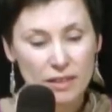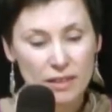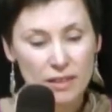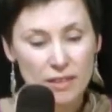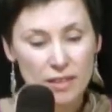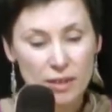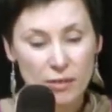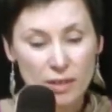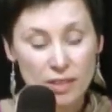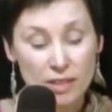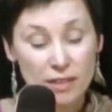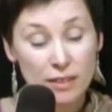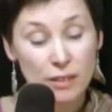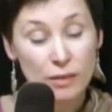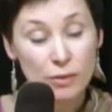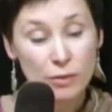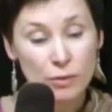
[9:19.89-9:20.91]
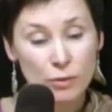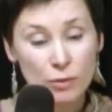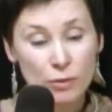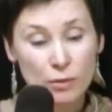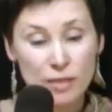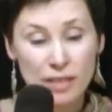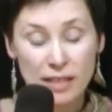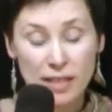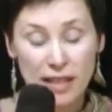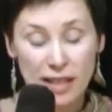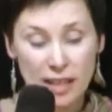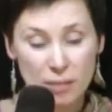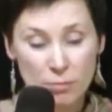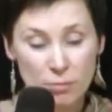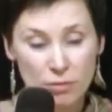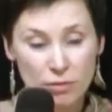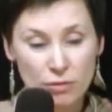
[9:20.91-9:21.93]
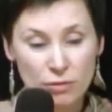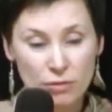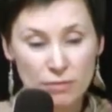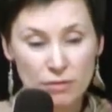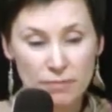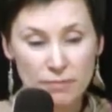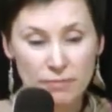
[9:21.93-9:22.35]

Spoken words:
So I did the course in April.